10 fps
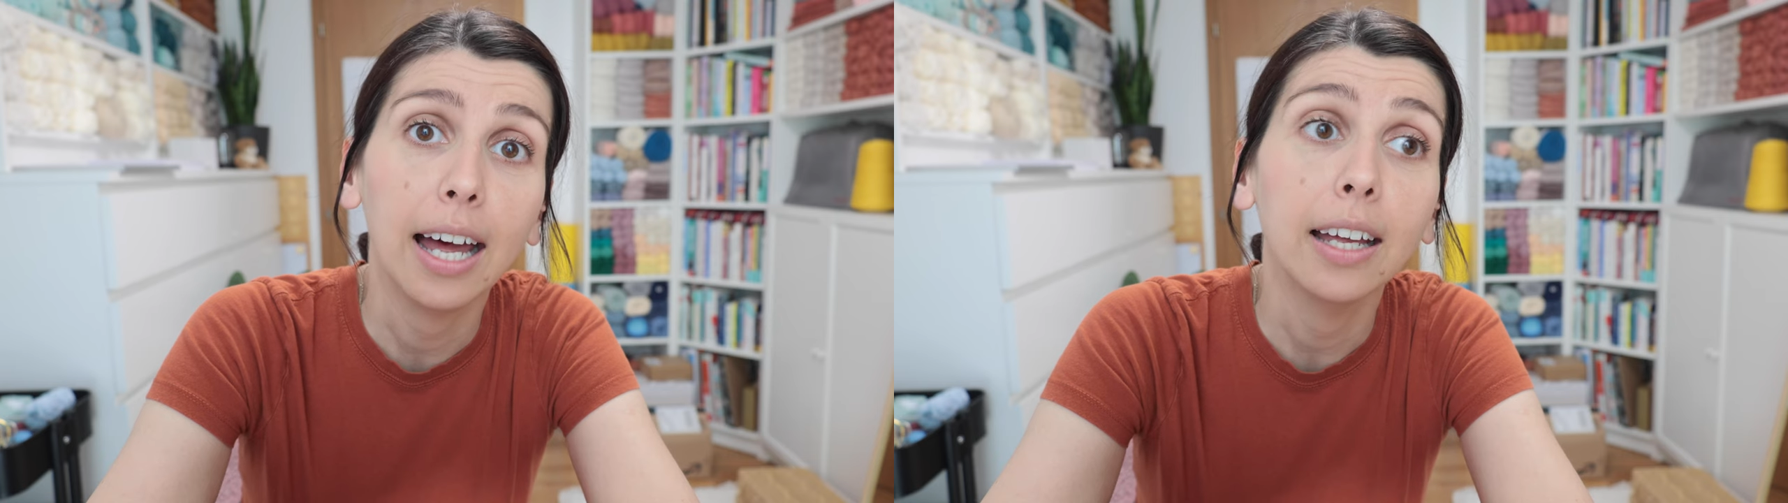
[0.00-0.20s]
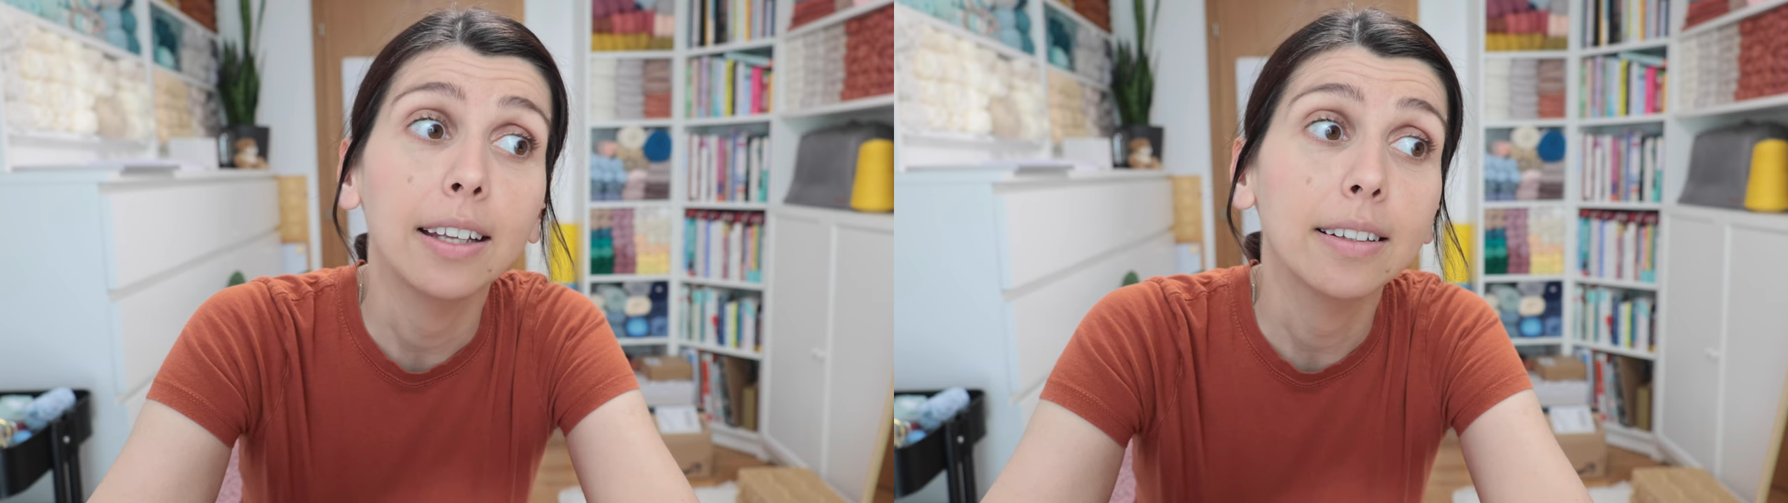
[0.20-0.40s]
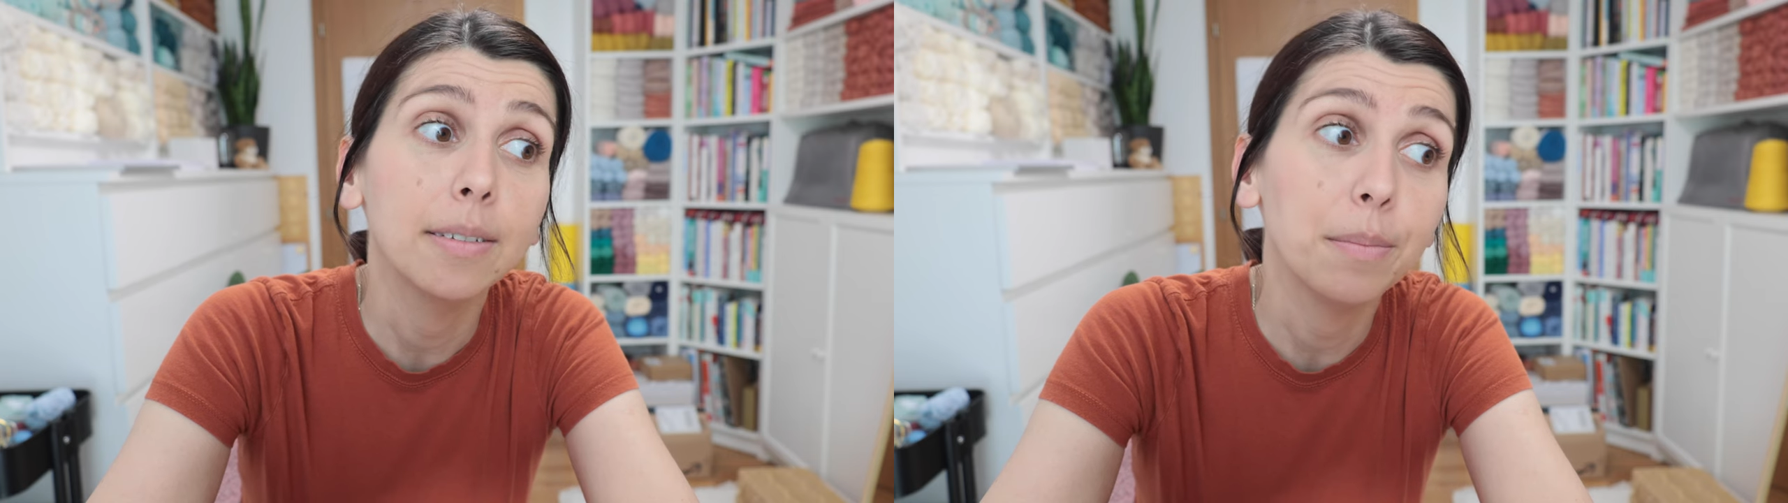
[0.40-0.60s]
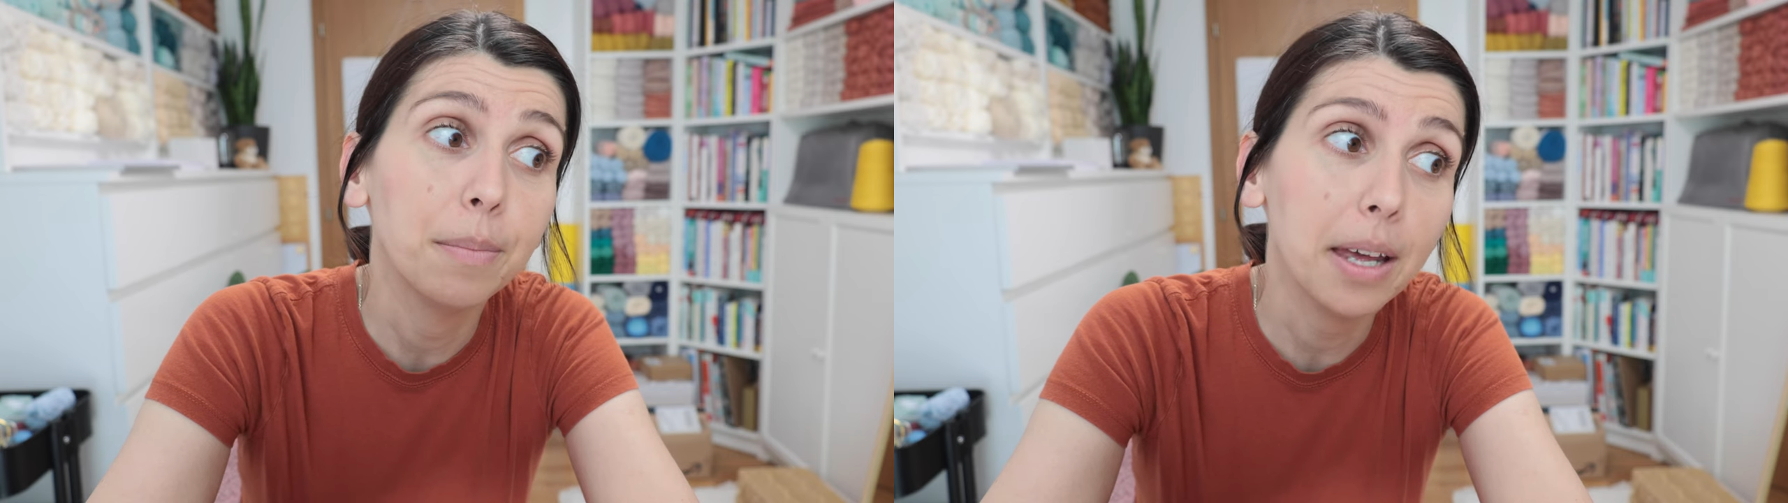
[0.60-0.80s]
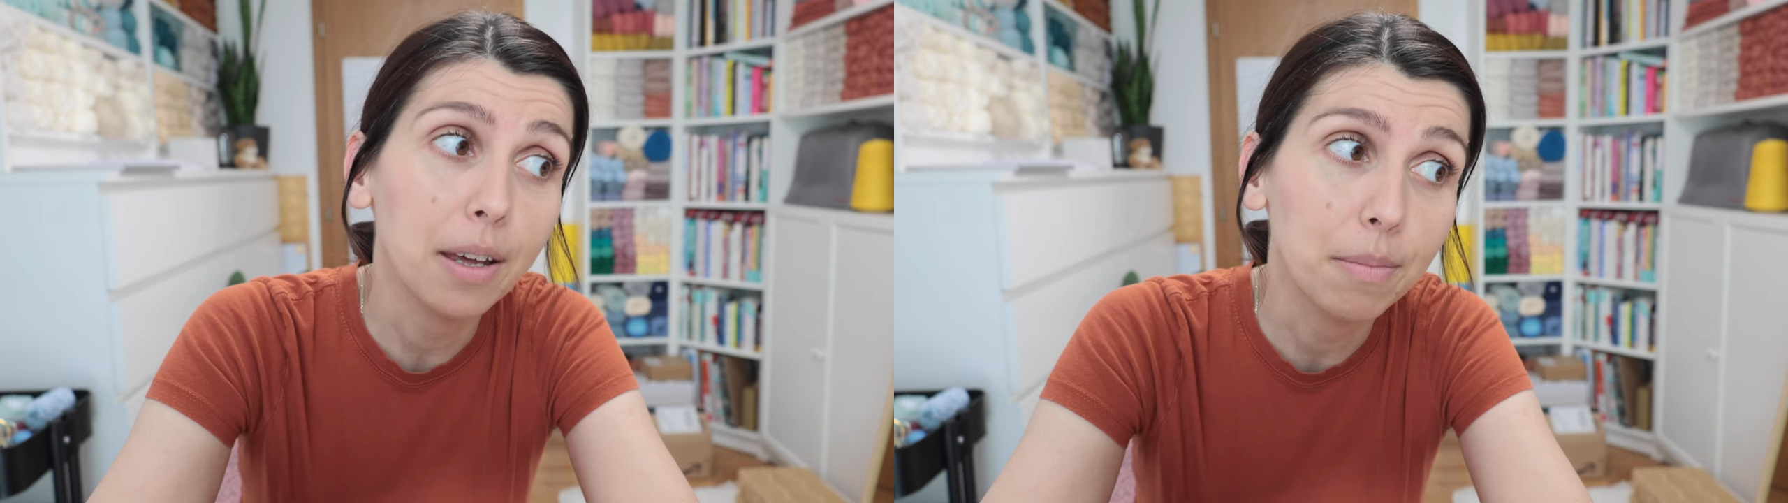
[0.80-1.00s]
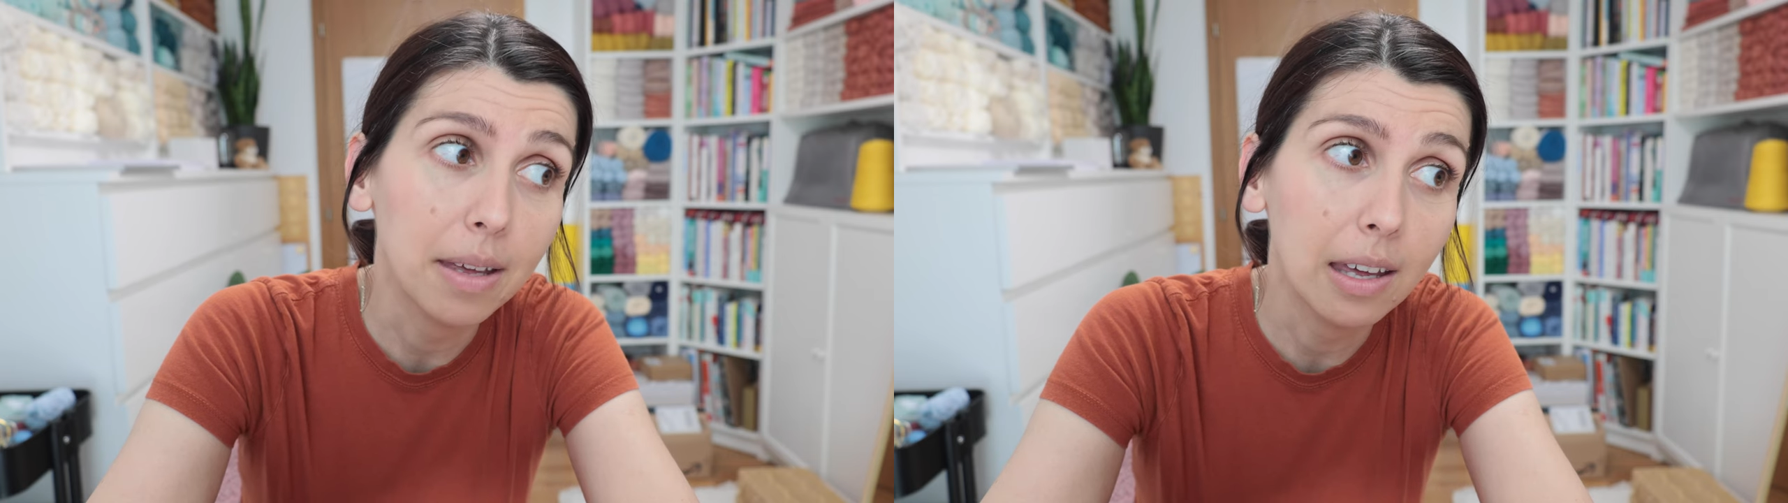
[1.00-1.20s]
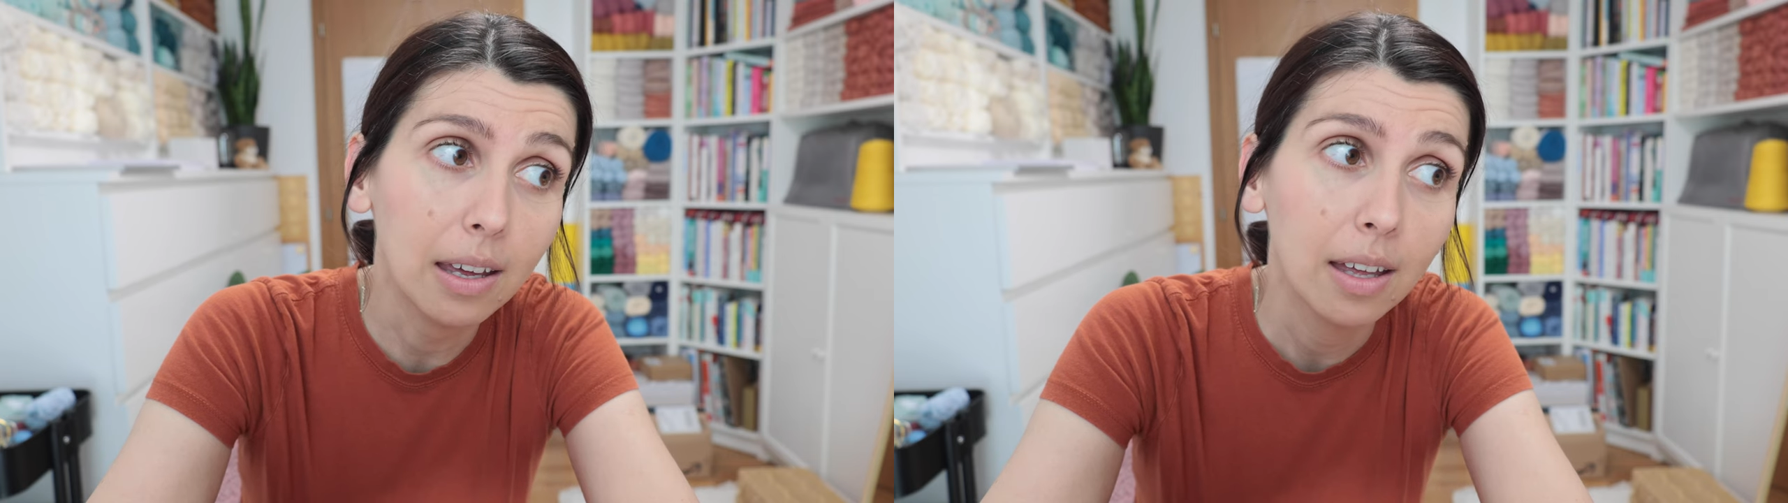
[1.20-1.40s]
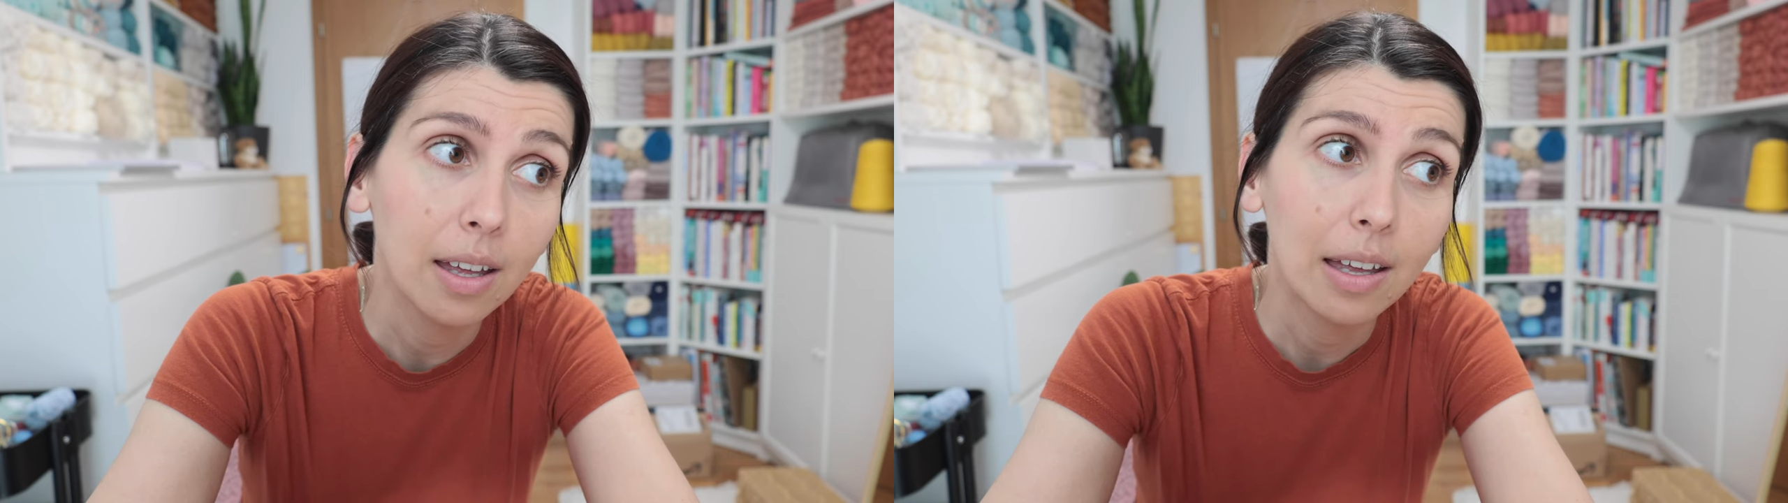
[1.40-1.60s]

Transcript: and maybe,